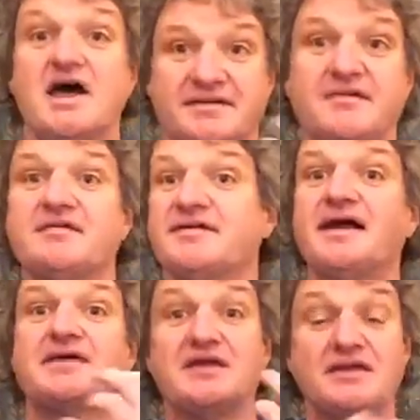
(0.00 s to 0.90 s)
So as I was
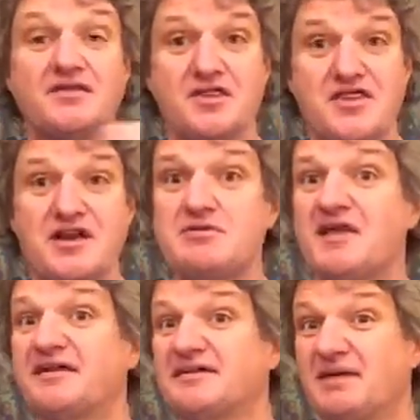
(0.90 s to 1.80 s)
saying, the thing with
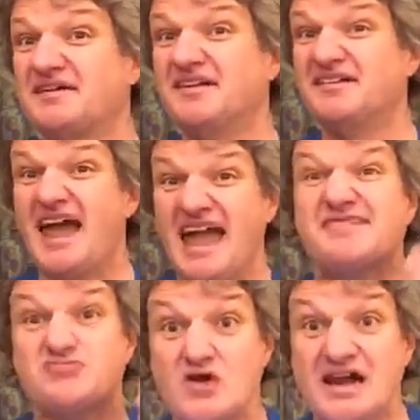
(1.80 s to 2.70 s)
SMS is
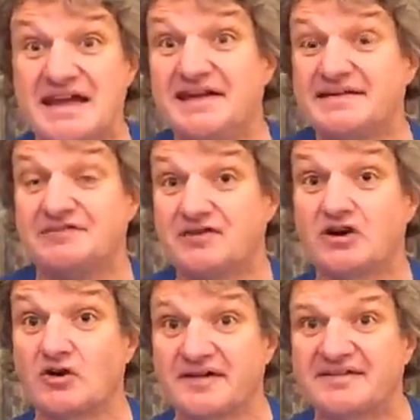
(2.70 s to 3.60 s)
it's really easy for
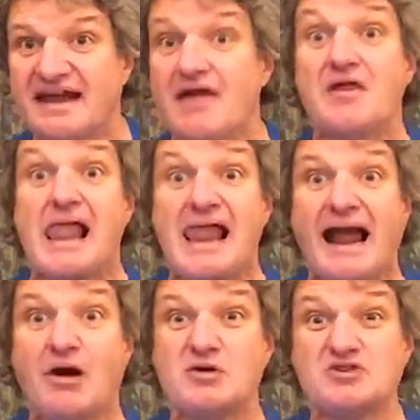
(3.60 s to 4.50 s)
crooks to get the
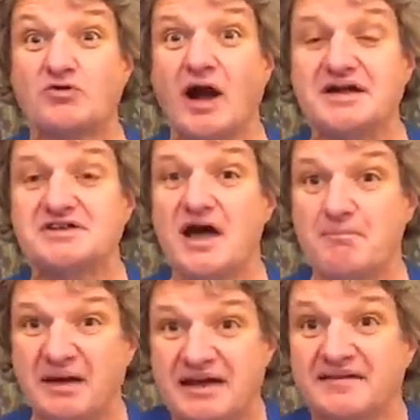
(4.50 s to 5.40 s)
language right
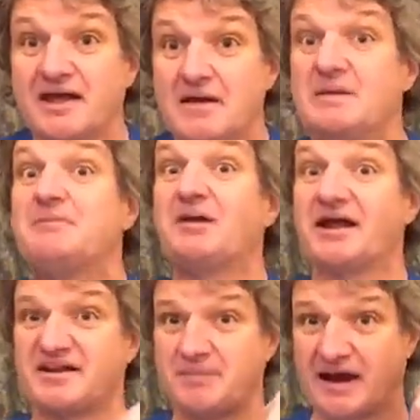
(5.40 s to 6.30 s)
because people
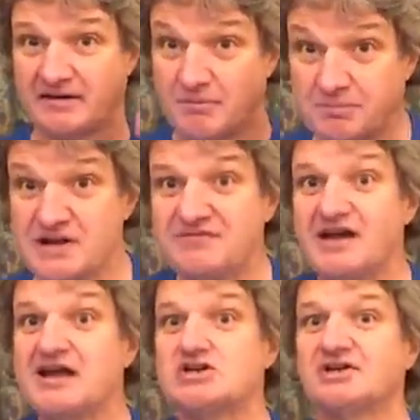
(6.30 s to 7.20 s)
expect
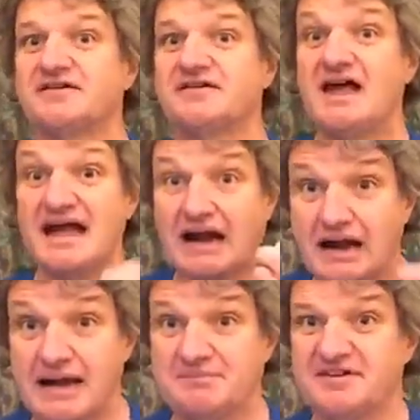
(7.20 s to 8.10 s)
abbreviations,
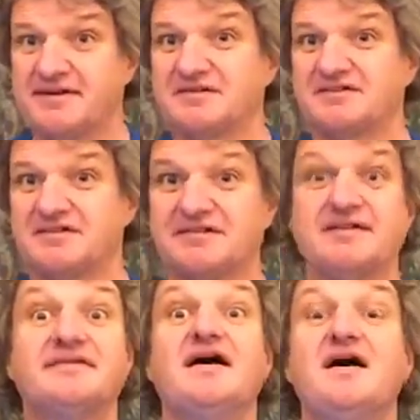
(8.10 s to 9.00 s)
clipped
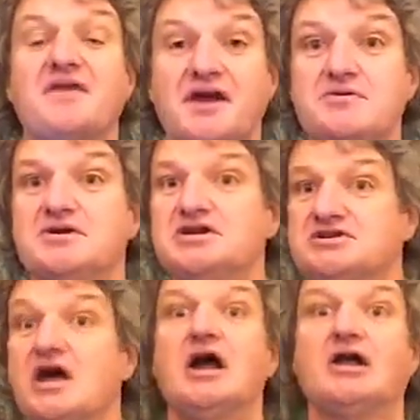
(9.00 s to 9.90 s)
sentences. They don't
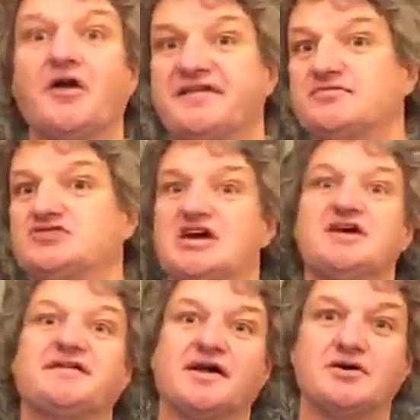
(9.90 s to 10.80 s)
need lots of dear
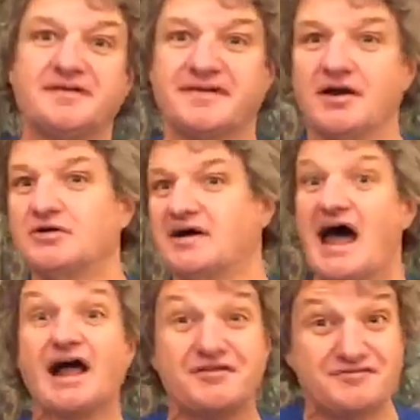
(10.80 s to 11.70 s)
so-and-so and
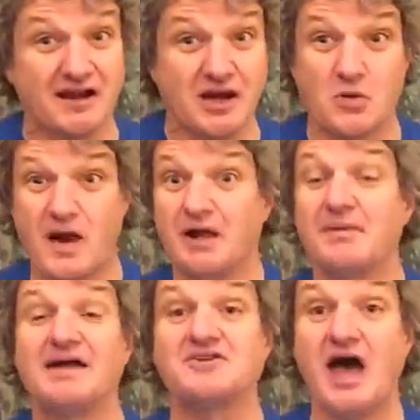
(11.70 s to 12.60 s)
hail fellow well
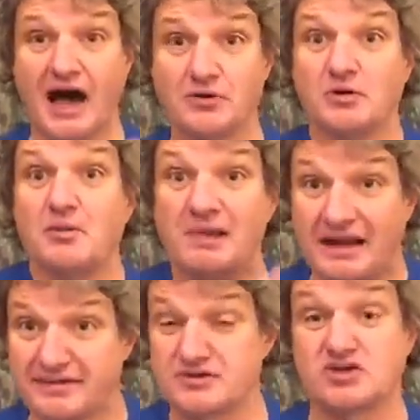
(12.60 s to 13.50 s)
met and all the
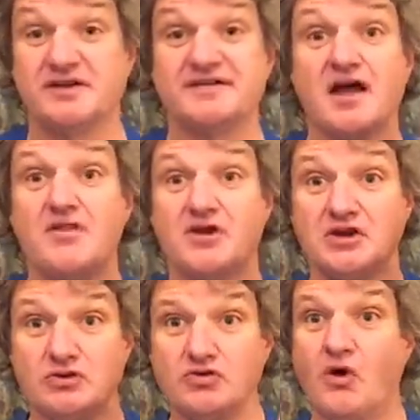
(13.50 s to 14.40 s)
pleasantries that
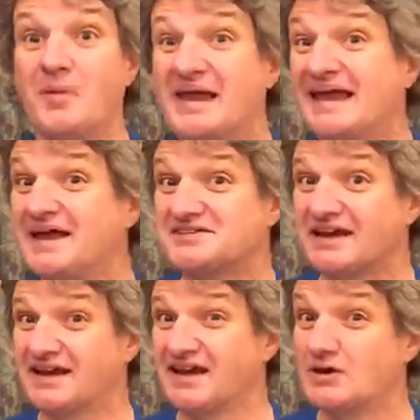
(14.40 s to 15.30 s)
you normally get in
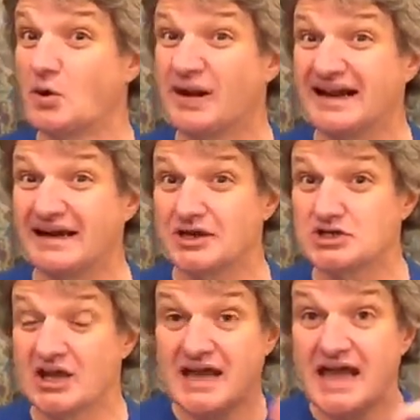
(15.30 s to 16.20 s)
colloquial
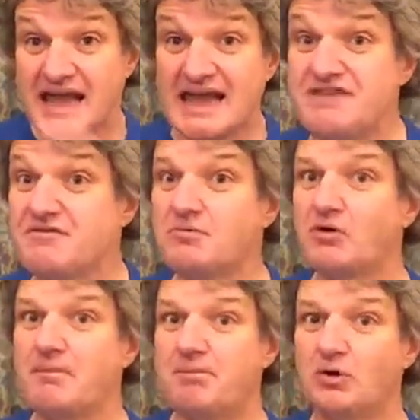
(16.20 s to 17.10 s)
English. Even
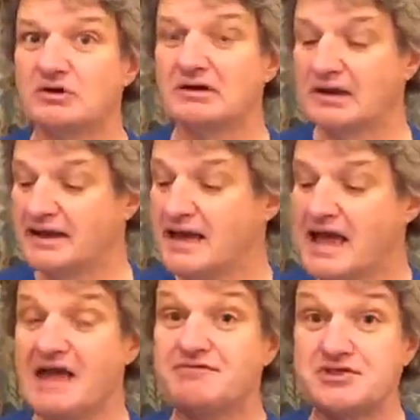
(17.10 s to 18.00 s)
more importantly,
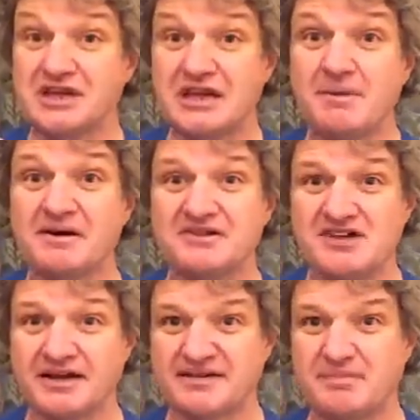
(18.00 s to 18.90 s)
if you think about a
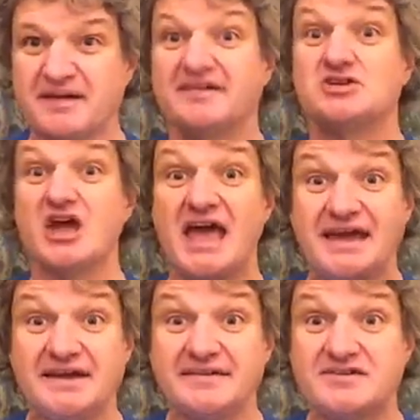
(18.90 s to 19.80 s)
text message,
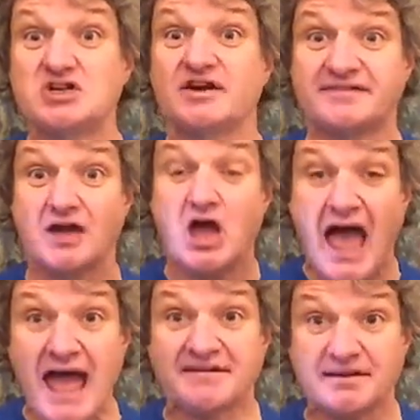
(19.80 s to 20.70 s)
it is just
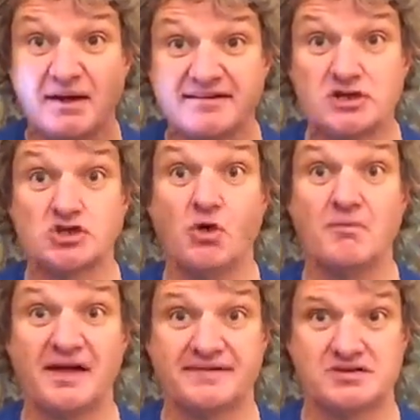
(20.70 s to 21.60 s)
SMS, short
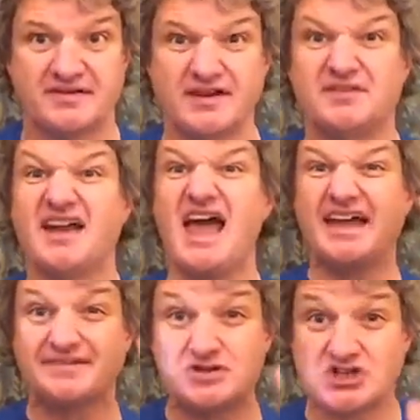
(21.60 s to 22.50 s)
message service.
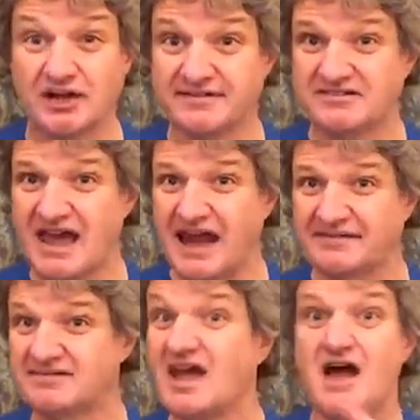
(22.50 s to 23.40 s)
It's just
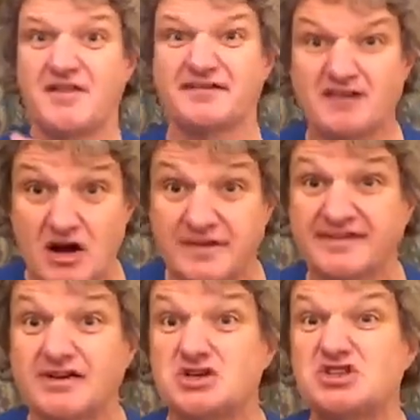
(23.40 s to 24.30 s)
text. There's no
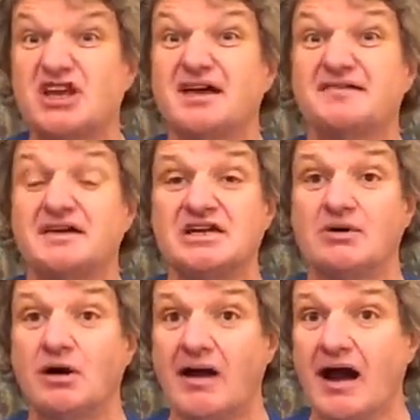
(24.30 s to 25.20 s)
such thing as a
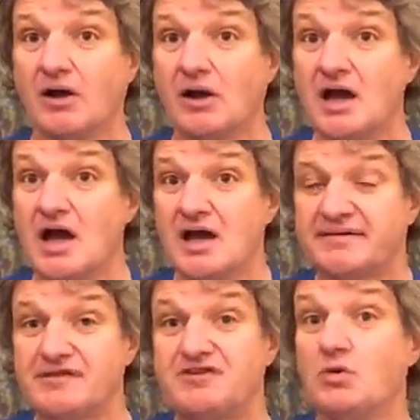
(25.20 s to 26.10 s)
URL.
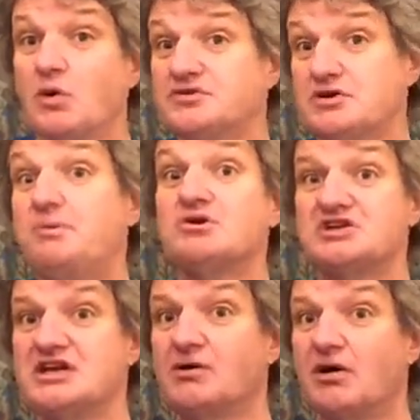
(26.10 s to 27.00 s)
So if you want to put a
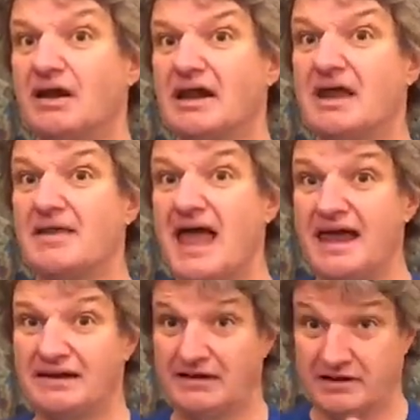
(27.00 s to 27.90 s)

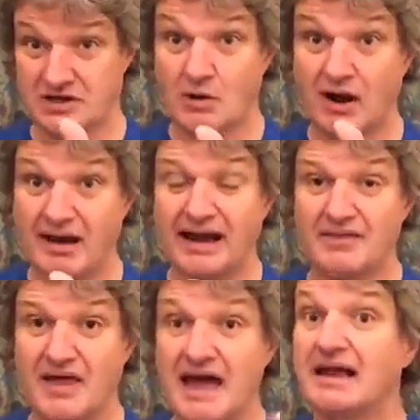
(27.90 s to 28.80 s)
URL
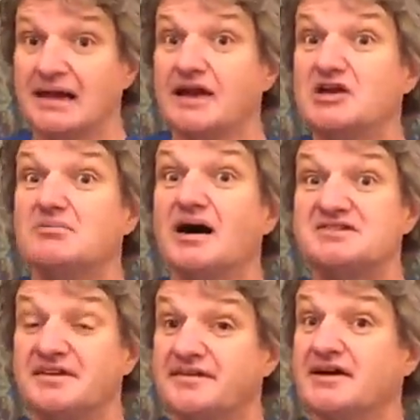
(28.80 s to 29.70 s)
in there, like you might
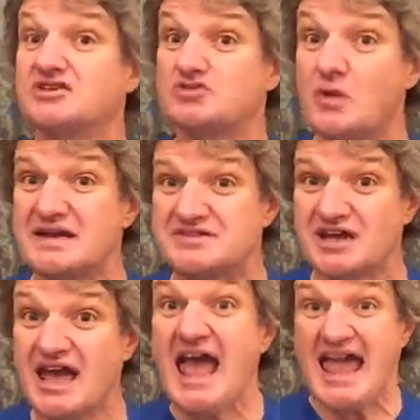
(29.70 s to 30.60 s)
in, say, a tweet,
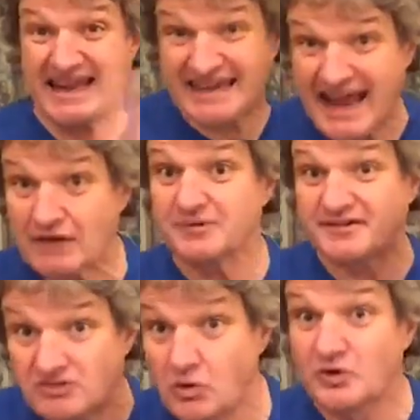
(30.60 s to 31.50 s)
it counts
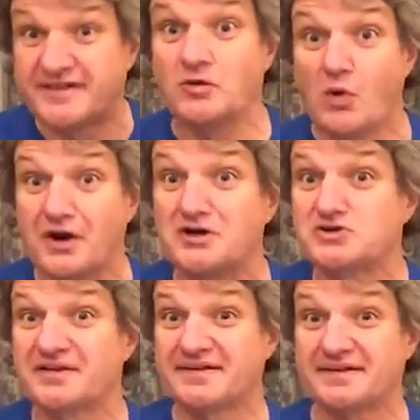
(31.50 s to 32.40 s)
towards your
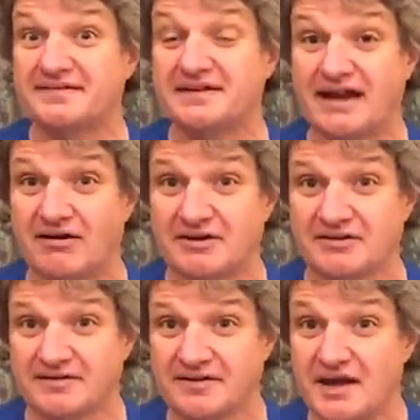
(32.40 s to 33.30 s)
160
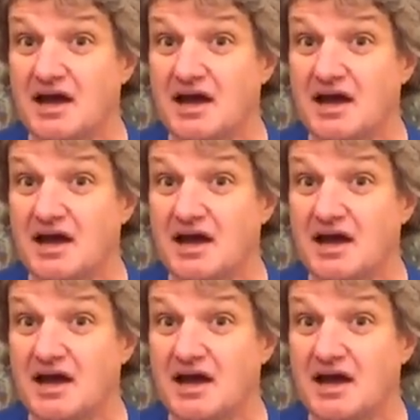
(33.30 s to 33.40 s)
characters.